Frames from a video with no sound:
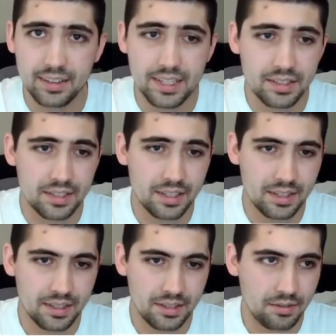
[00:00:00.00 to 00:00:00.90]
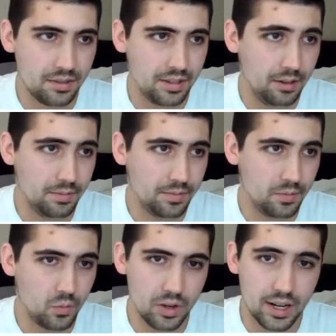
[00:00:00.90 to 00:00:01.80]
least, nope,
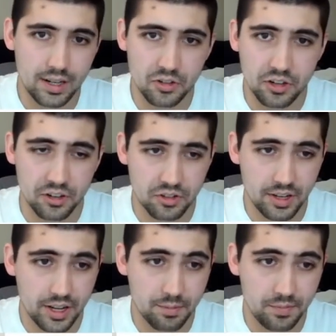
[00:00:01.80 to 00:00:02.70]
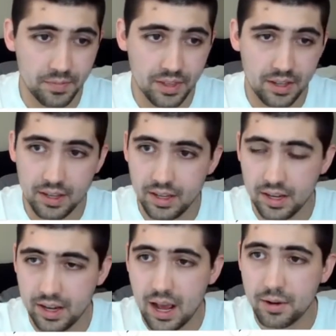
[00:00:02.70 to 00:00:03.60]
we're not going to change our name.
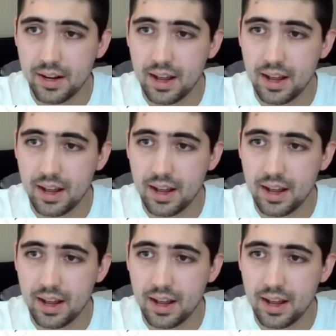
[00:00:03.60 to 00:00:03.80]
Now